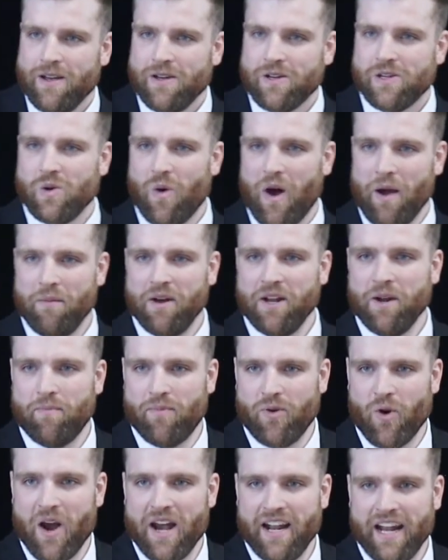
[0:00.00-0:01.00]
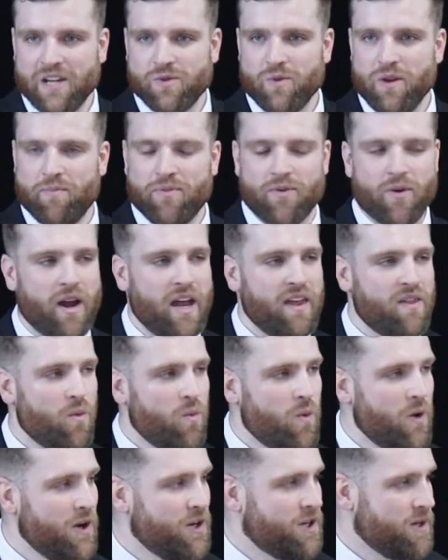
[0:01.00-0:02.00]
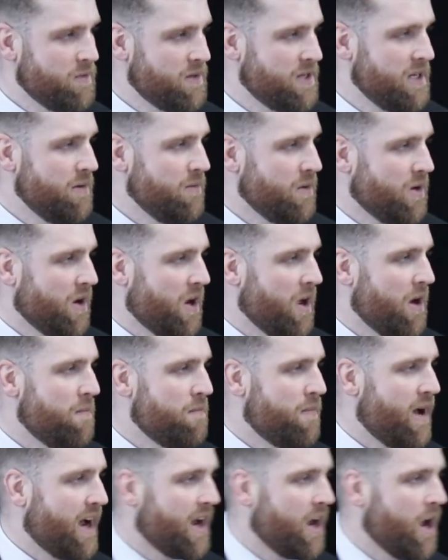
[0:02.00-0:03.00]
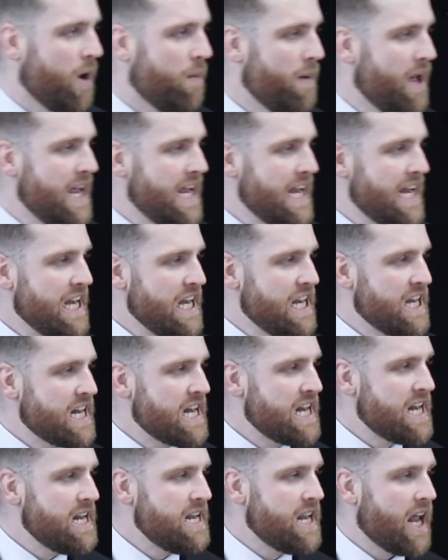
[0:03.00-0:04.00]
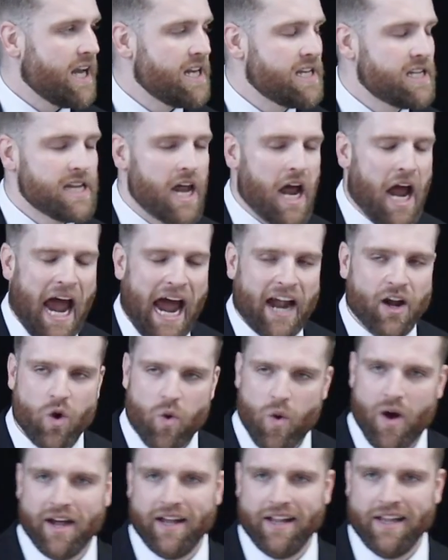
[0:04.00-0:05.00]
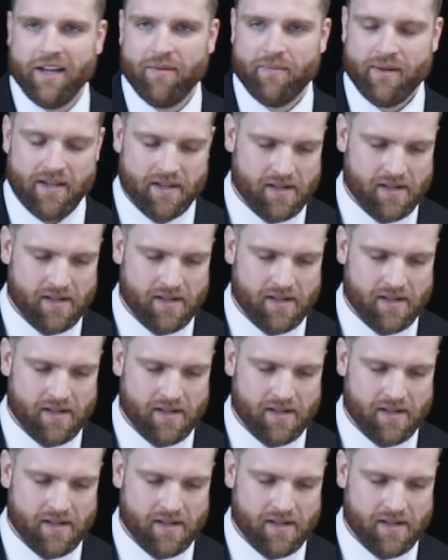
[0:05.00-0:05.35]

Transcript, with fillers: So I'm going to pray. And as we pray, the worship team could come back up nice and quietly.